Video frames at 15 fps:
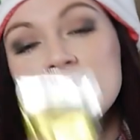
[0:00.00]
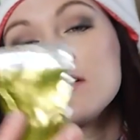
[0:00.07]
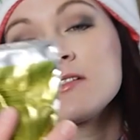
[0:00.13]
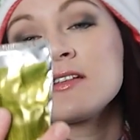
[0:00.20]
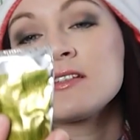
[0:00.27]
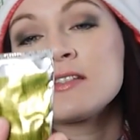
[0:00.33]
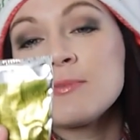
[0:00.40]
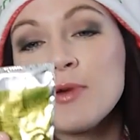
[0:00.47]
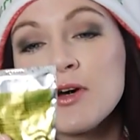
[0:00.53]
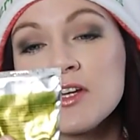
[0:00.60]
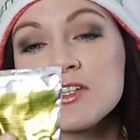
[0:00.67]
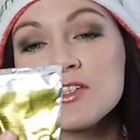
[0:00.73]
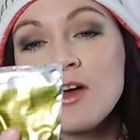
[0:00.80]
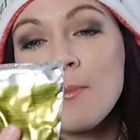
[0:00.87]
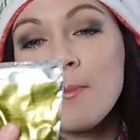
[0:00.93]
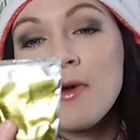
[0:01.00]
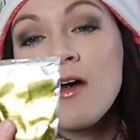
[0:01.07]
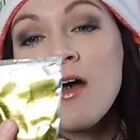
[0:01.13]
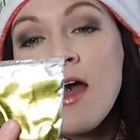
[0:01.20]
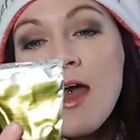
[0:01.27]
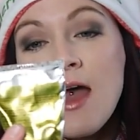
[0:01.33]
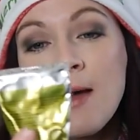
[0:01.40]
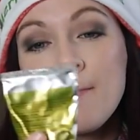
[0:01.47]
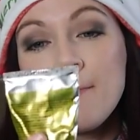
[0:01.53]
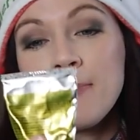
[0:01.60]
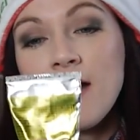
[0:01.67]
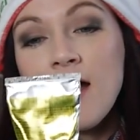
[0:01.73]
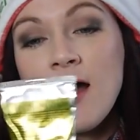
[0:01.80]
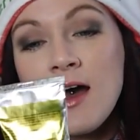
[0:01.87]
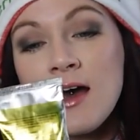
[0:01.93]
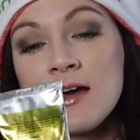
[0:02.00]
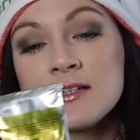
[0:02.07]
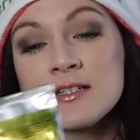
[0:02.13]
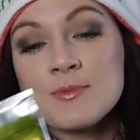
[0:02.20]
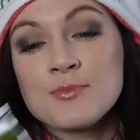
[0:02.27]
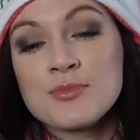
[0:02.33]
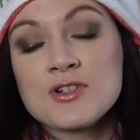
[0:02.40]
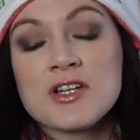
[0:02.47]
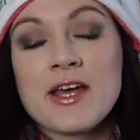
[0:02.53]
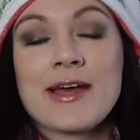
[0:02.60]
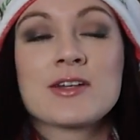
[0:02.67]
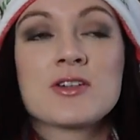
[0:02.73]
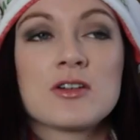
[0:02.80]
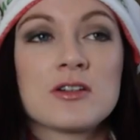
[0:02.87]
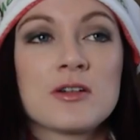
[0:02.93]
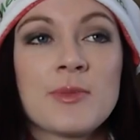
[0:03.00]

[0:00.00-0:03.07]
This is the Body Shop Hemp Hand Protector.